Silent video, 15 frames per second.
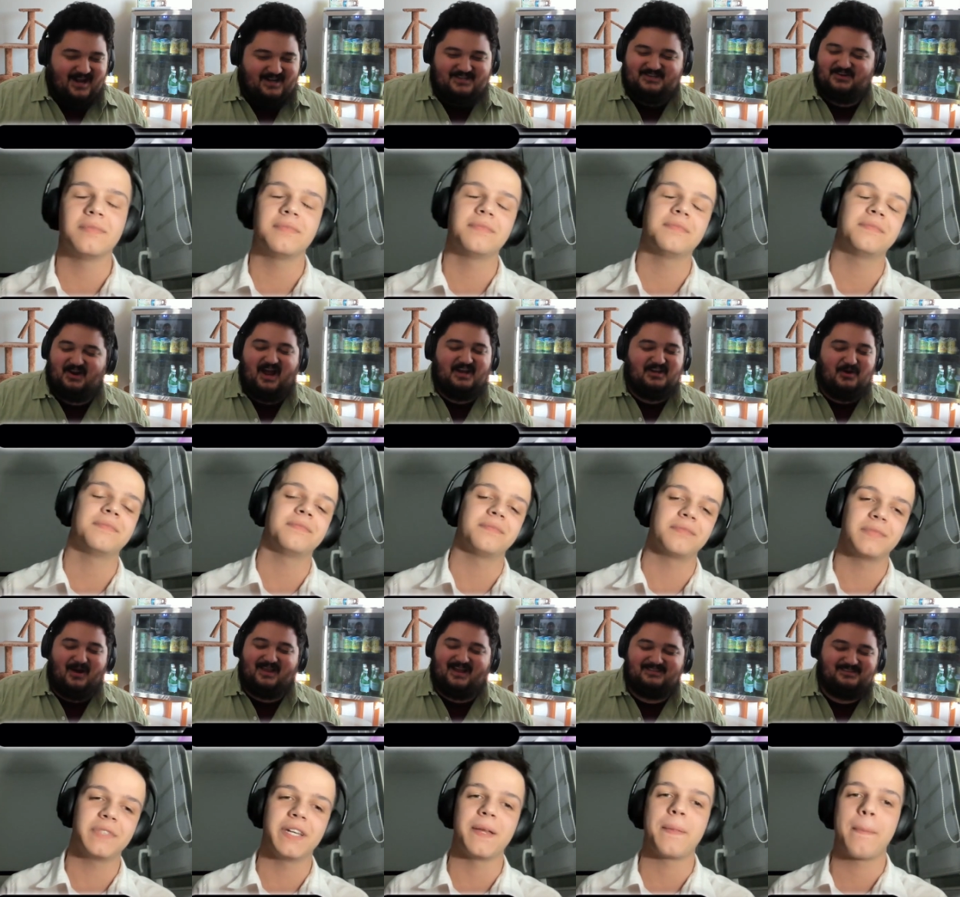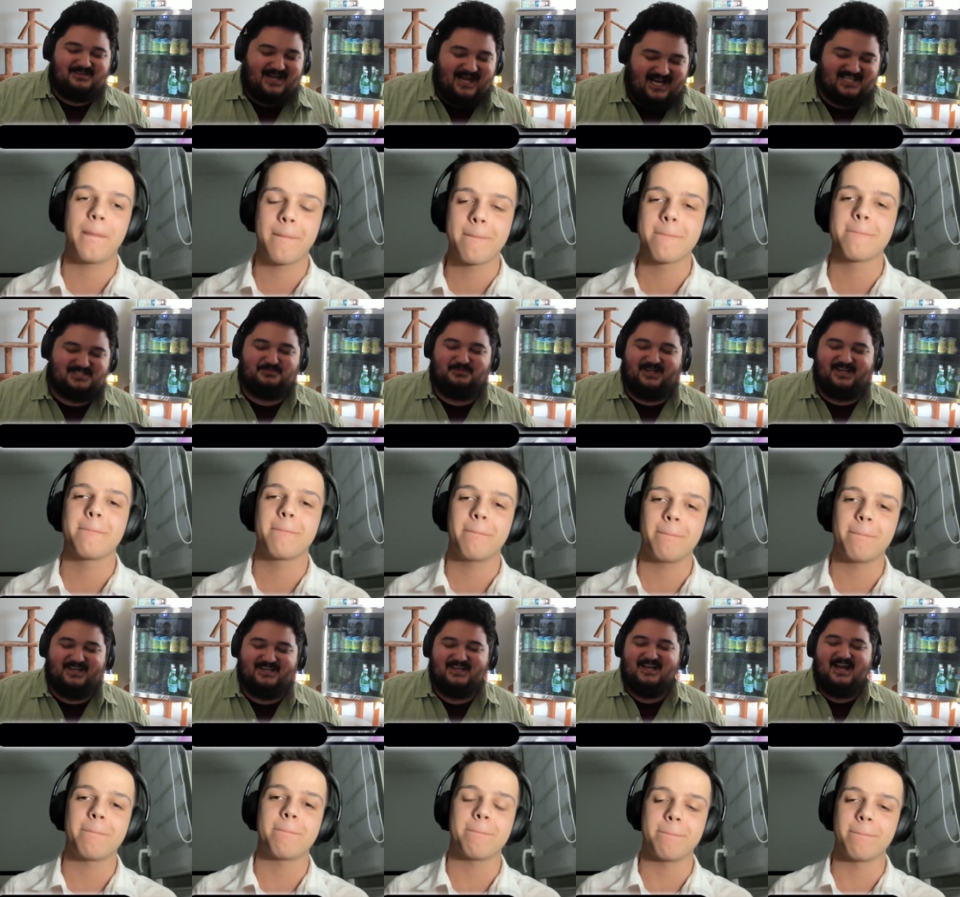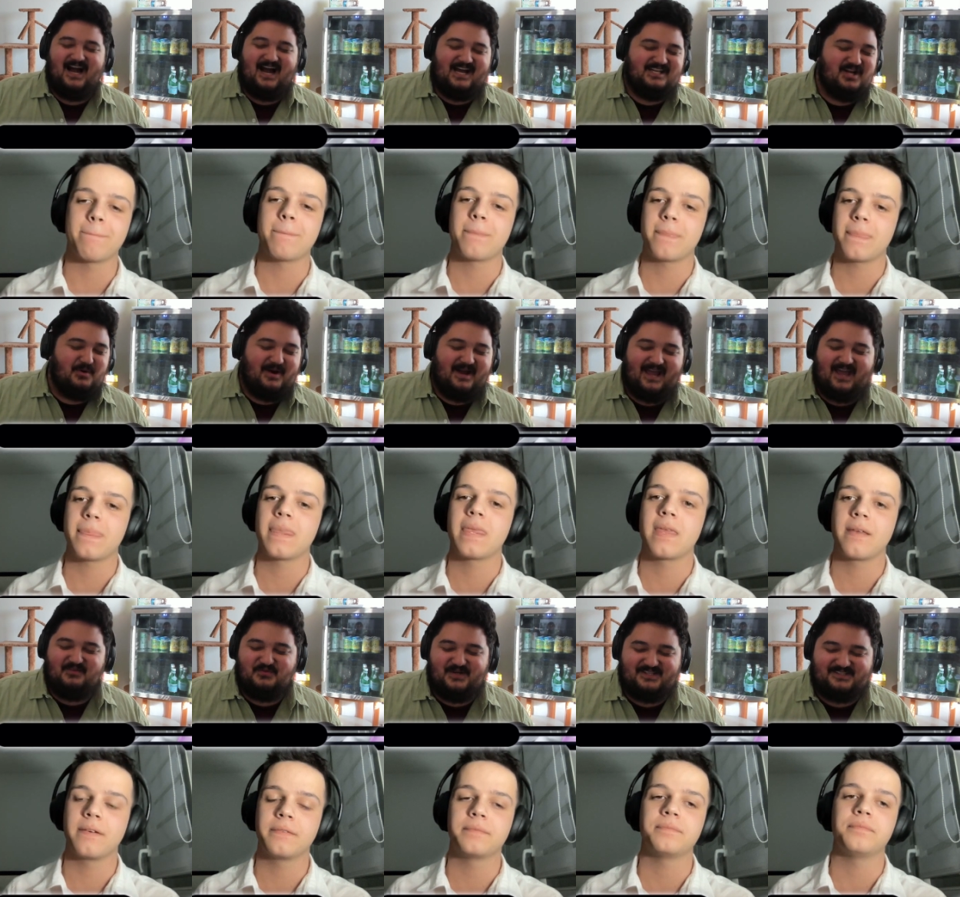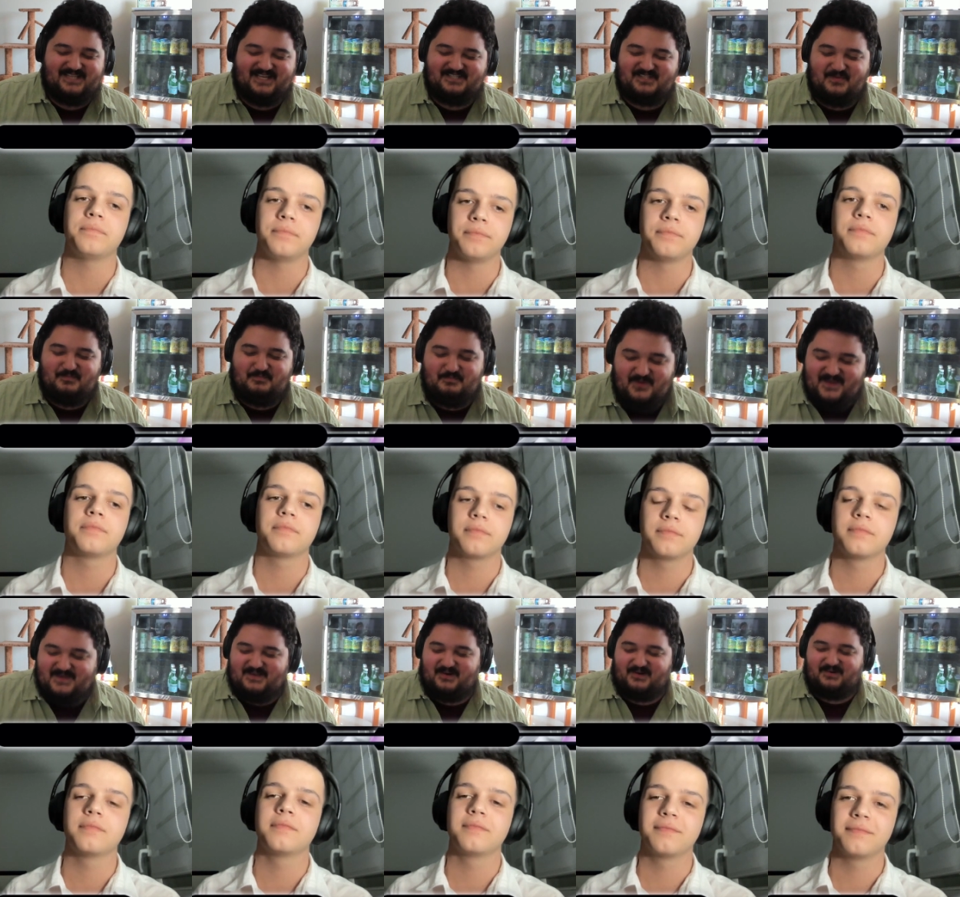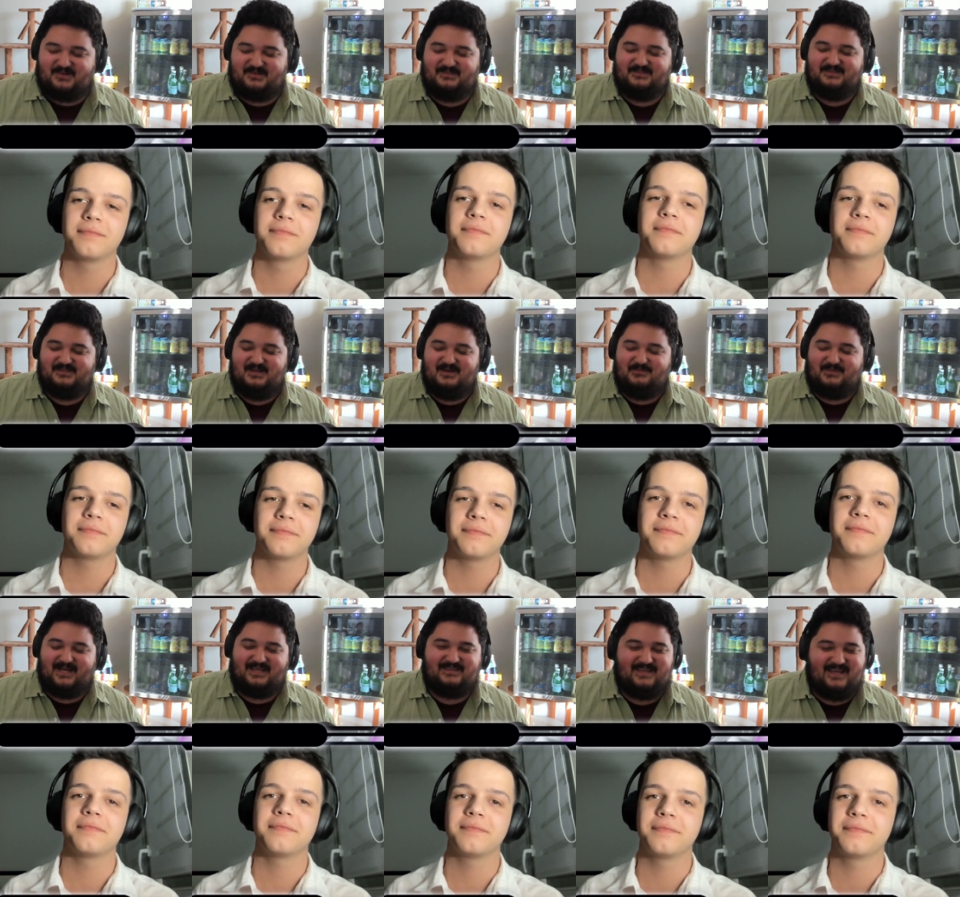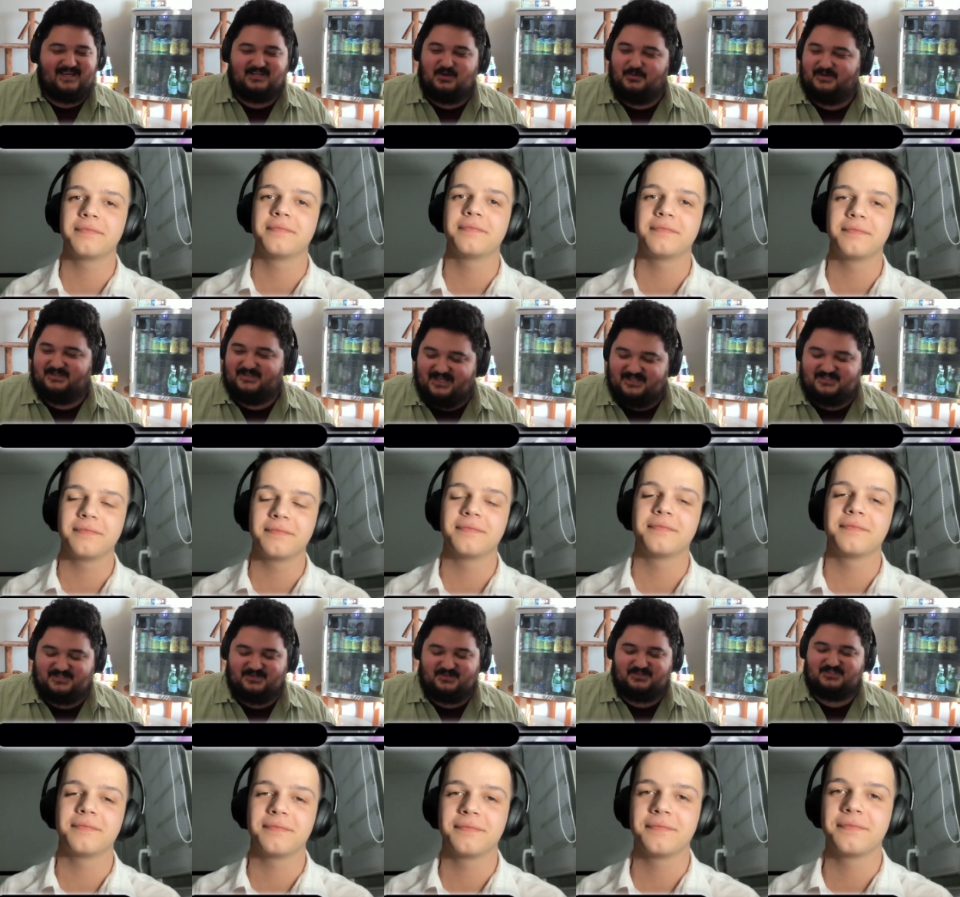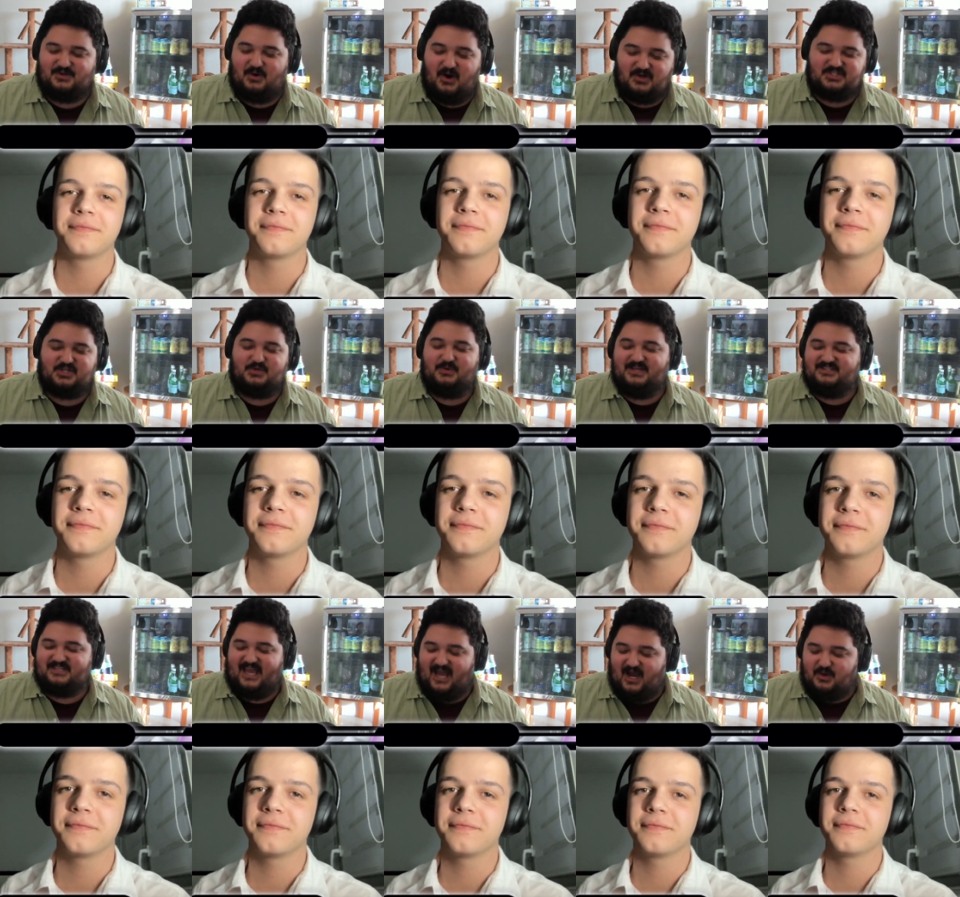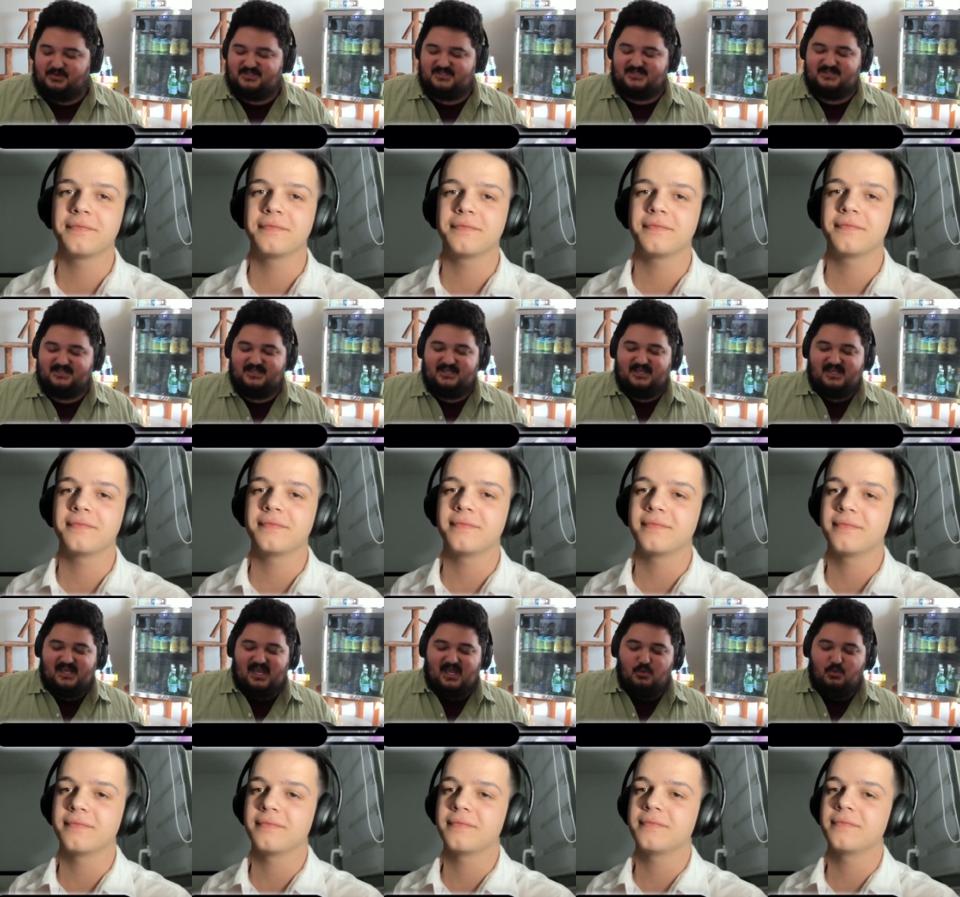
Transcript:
Speaker 1: of here. I know okay. I got the cosplay. Mm. I know I have what it takes mm. to be her, but I can't go against her. So Archer Queen's out. And